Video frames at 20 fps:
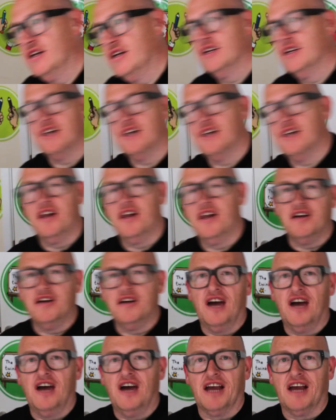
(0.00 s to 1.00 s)
No, not
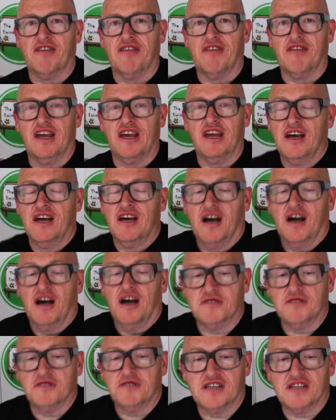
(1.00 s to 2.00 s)
angry. I'm
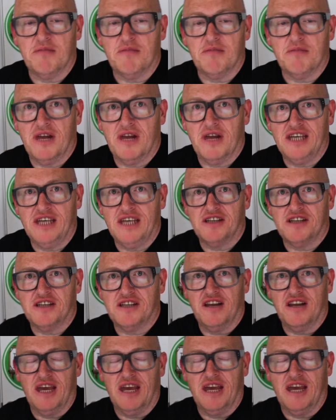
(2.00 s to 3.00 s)
just saying, please don't
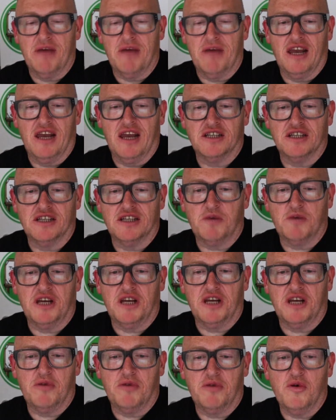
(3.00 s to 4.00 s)
email us. We're going to
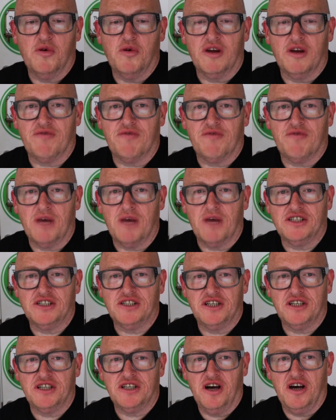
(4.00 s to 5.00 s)
put all information
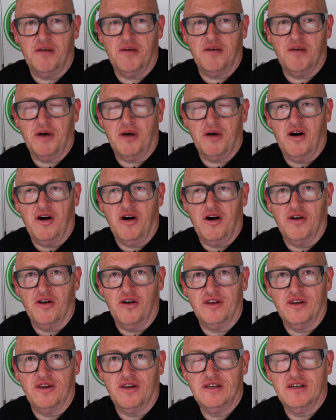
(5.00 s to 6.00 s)
up on
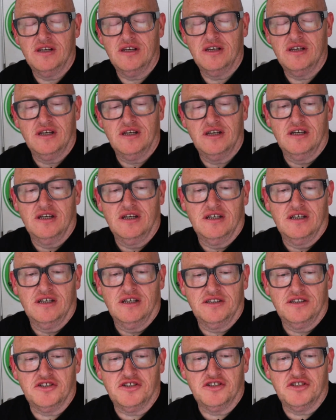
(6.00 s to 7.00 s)
the
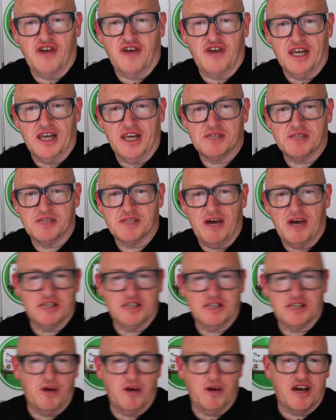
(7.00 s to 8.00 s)
training space.
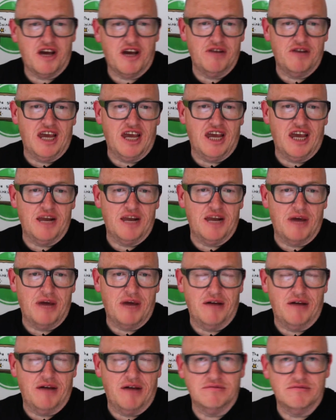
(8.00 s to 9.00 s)
We're currently getting
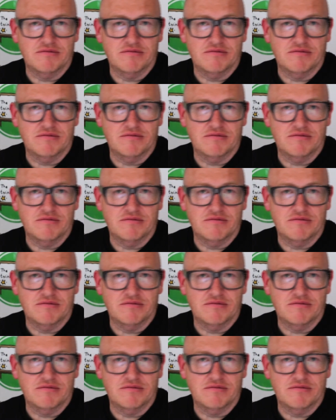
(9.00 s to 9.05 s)
about